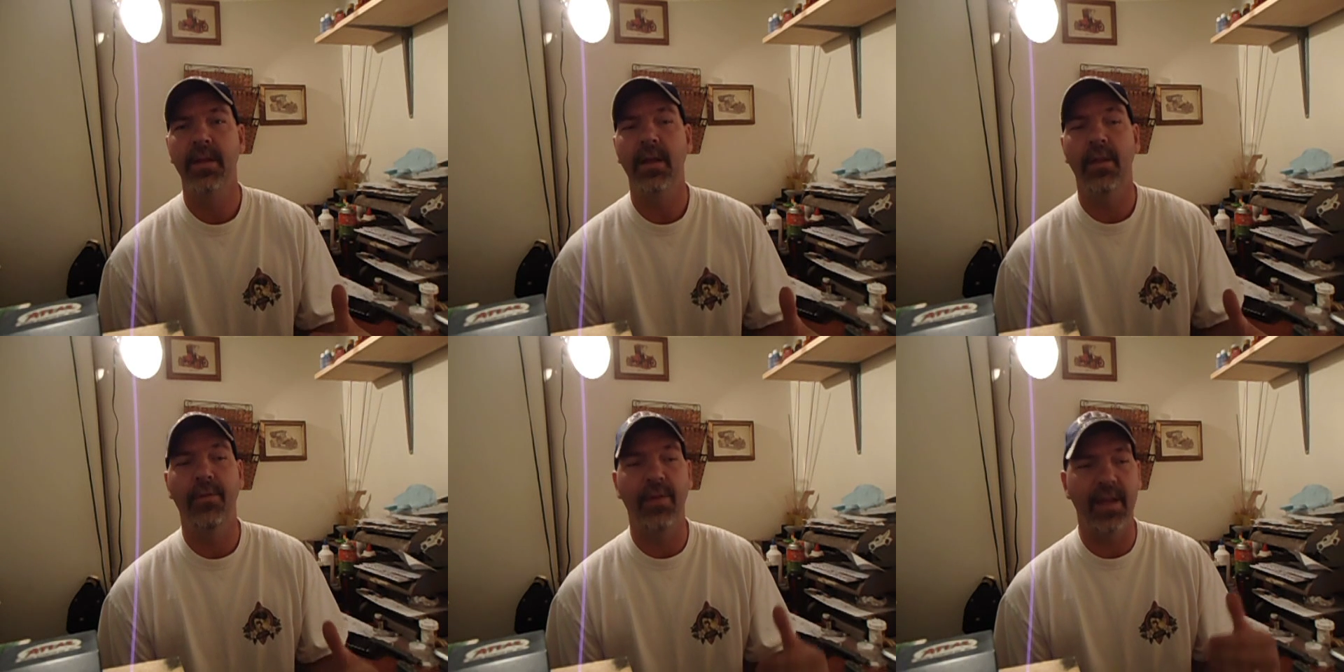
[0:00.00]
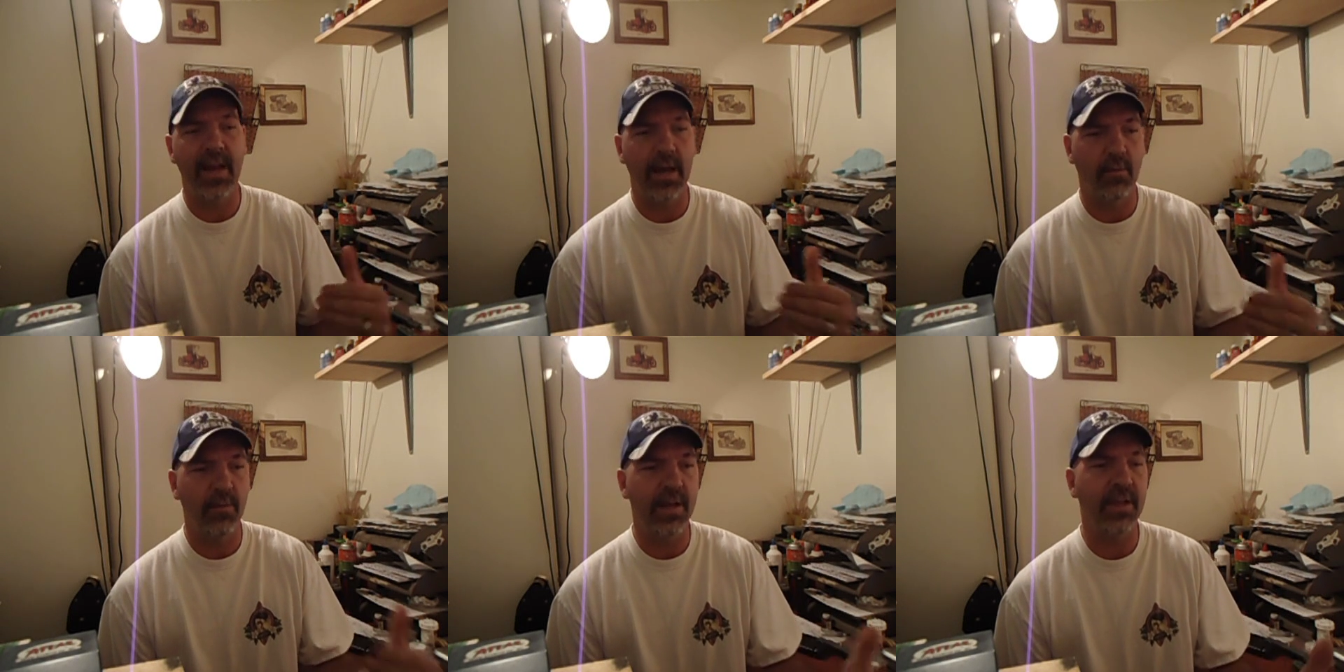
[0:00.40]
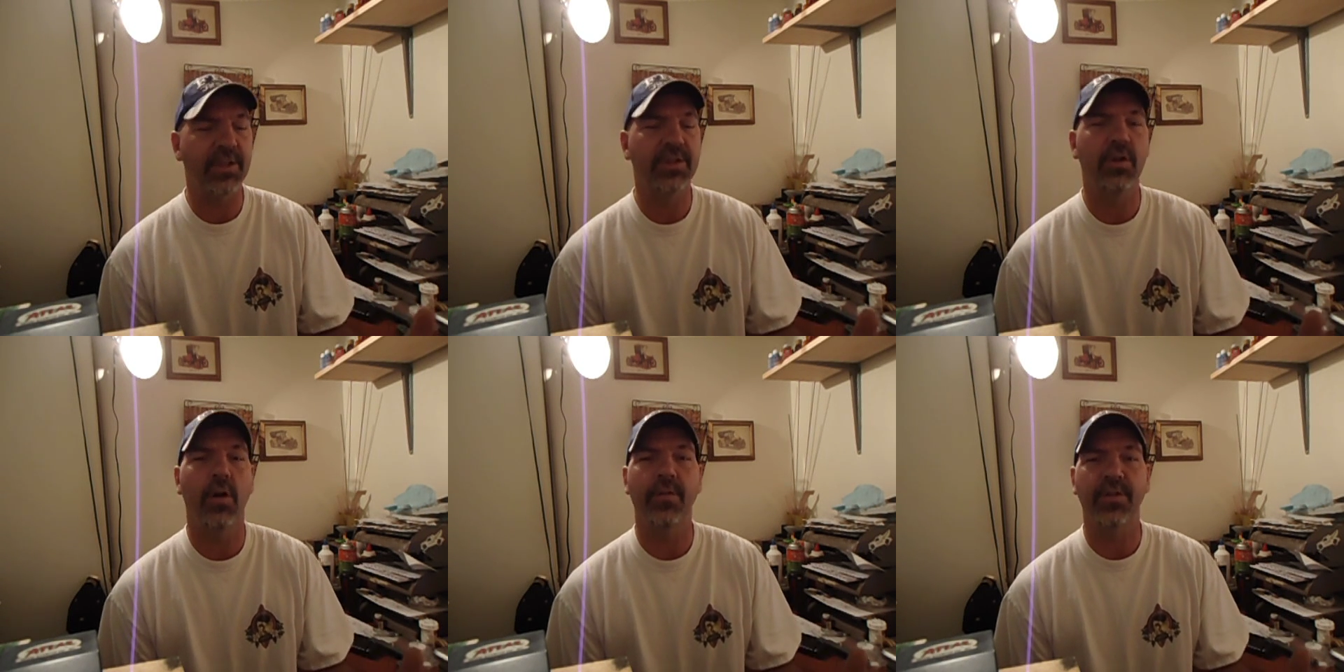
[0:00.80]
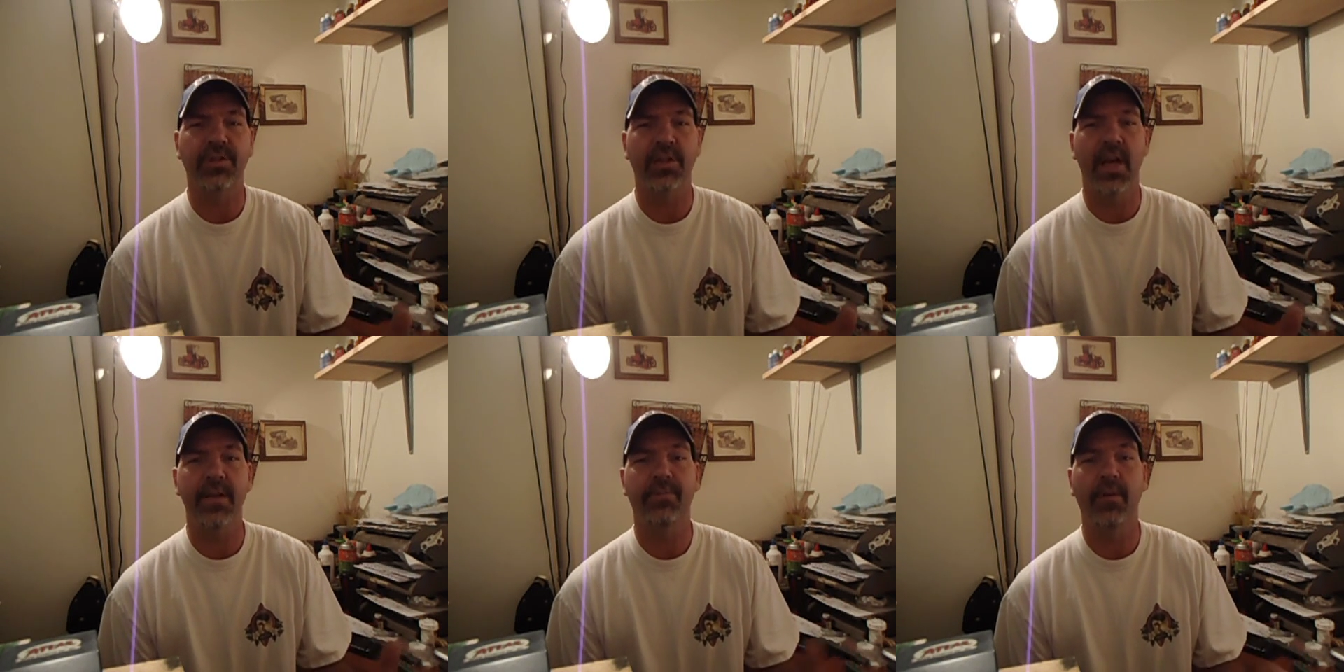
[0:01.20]
And then I reinstalled the
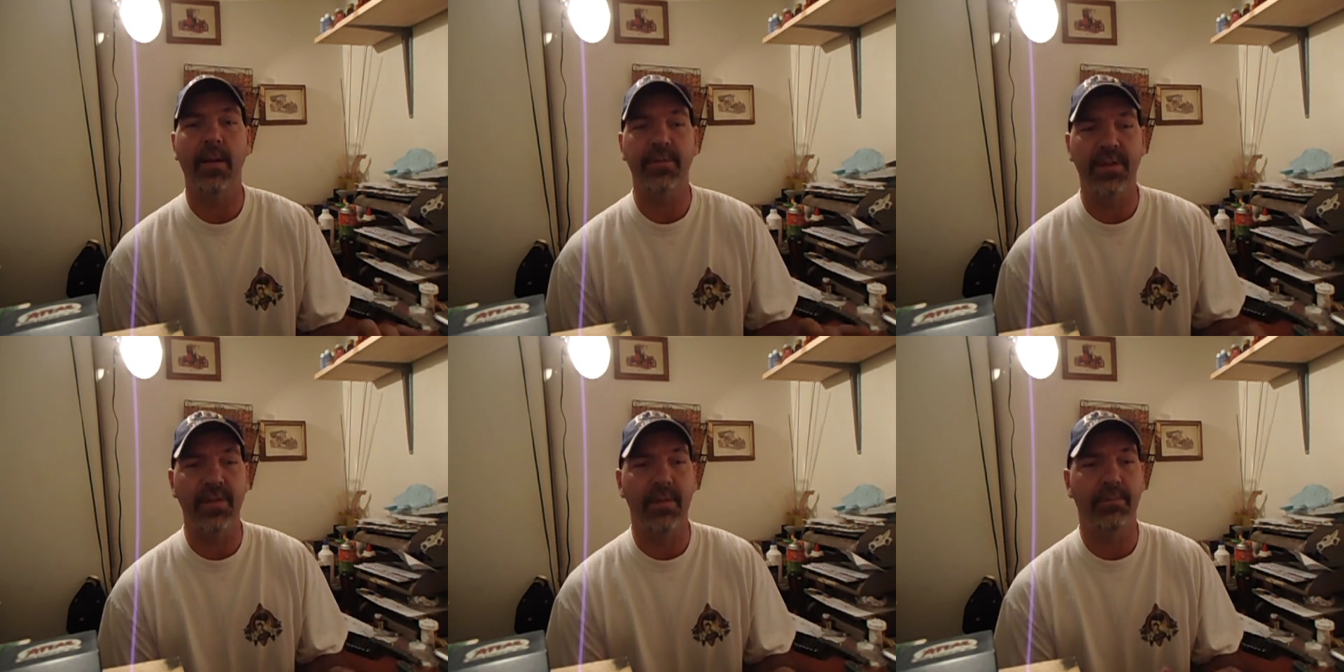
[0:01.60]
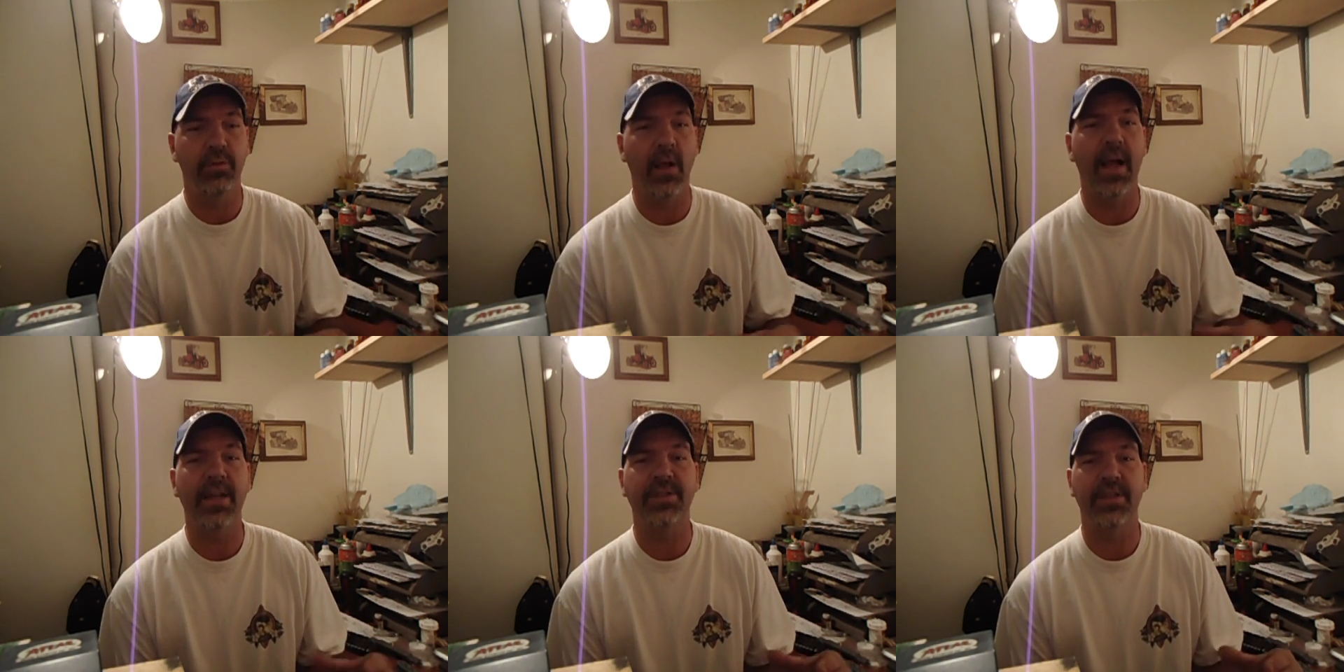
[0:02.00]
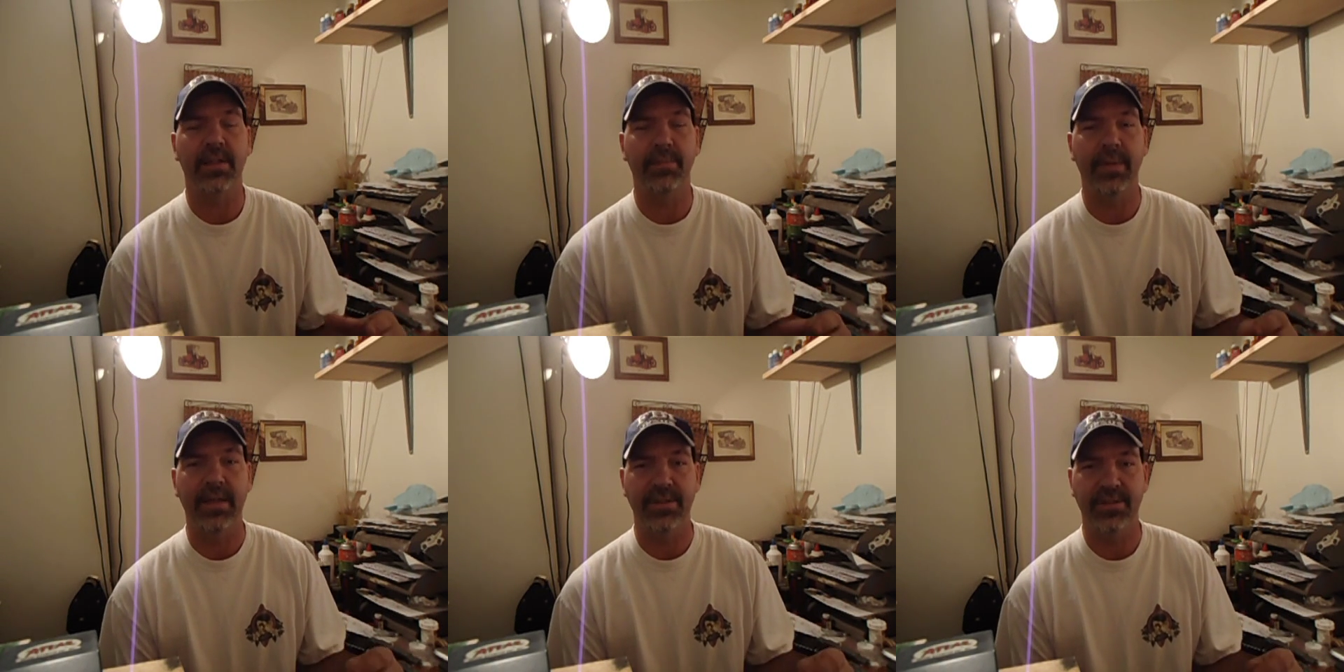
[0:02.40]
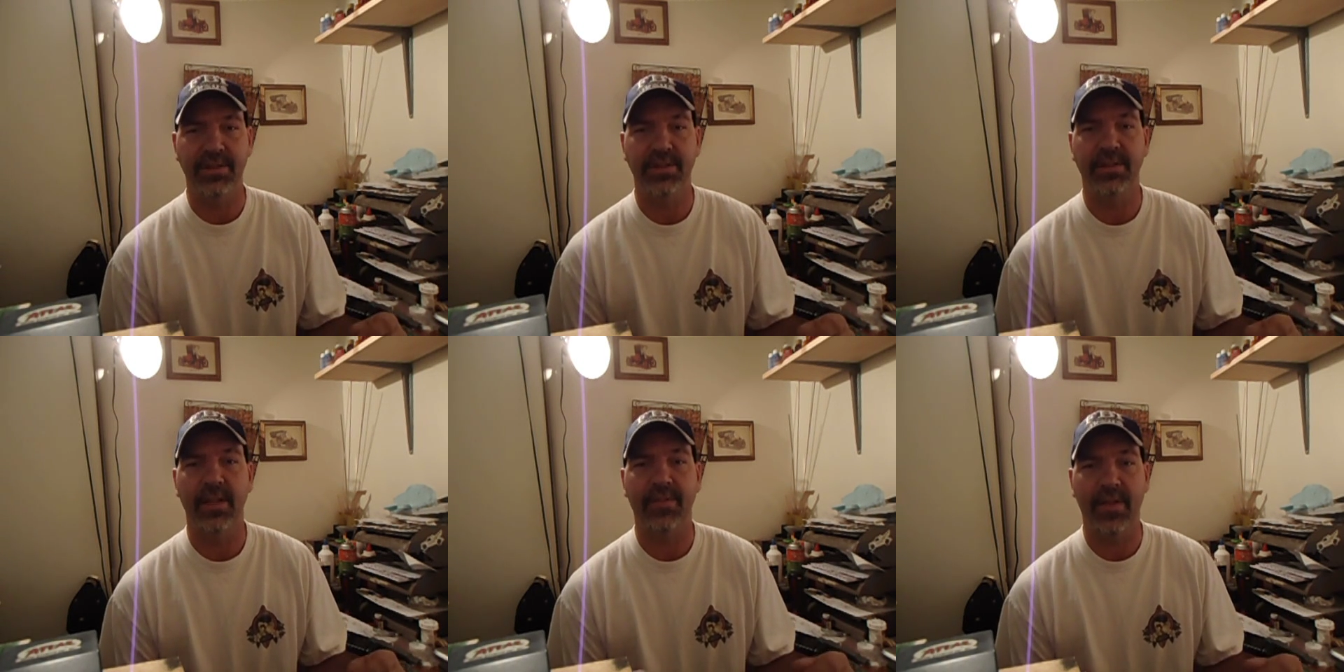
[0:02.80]
side frames in the plastic
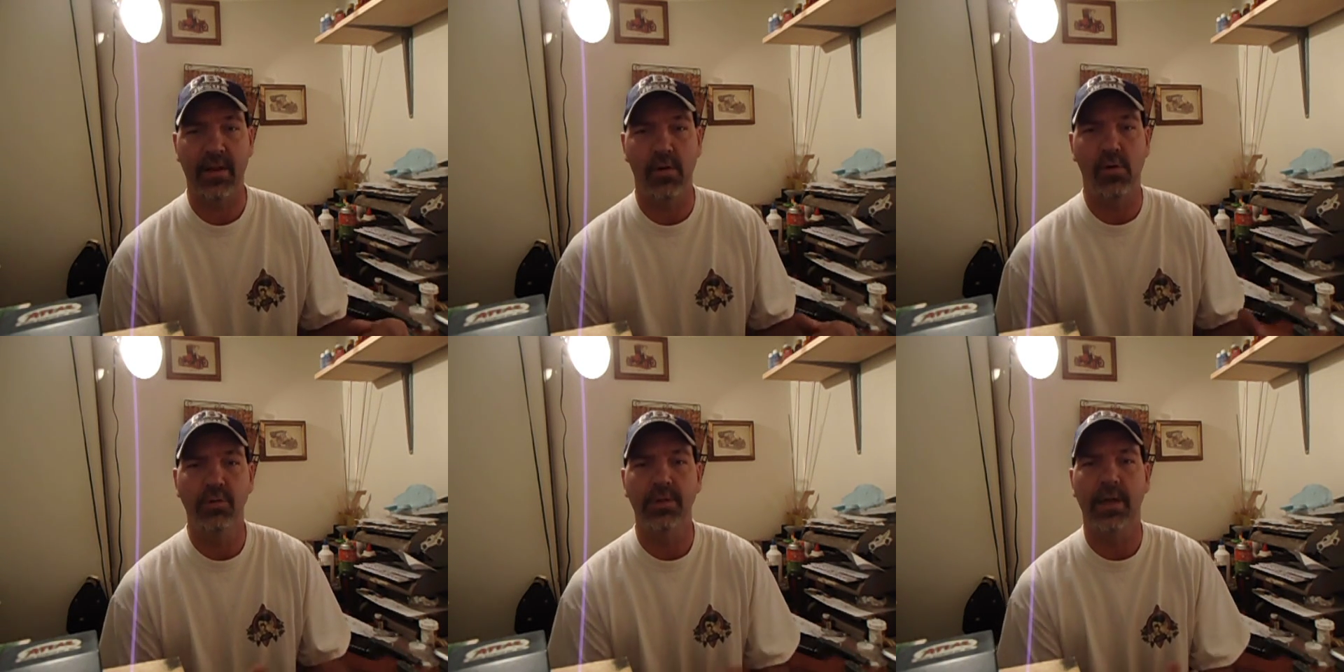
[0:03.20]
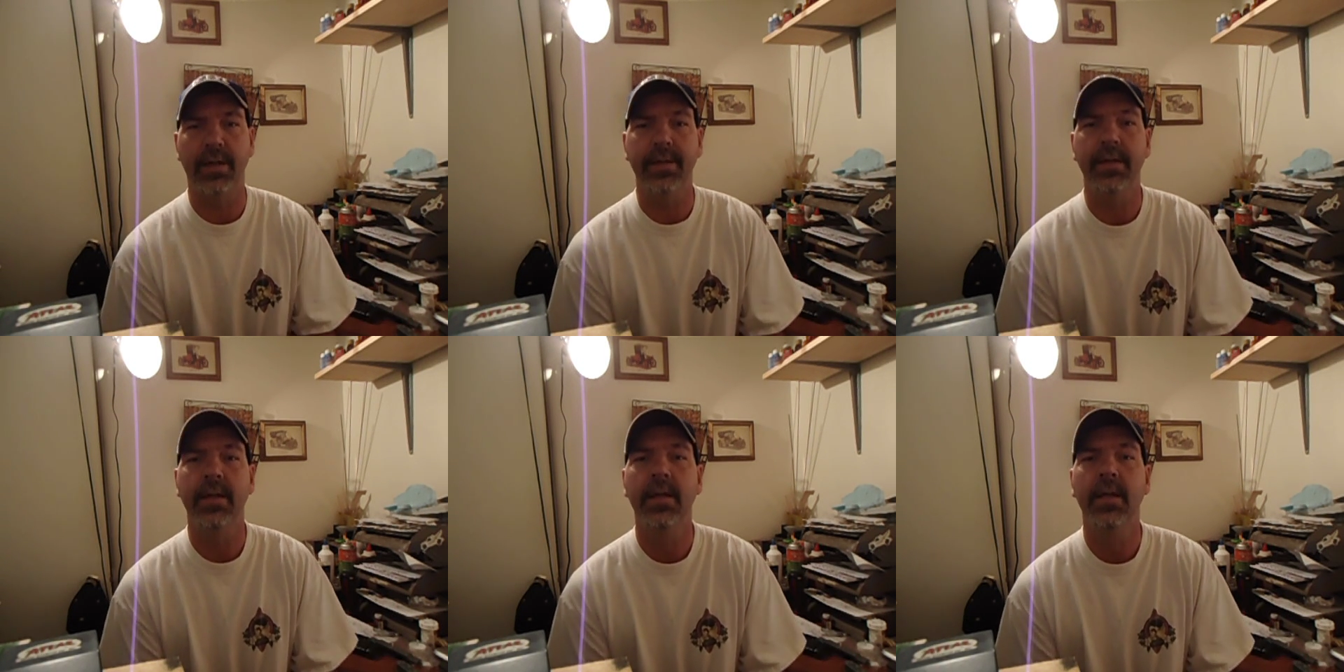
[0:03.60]
pieces that they hold on.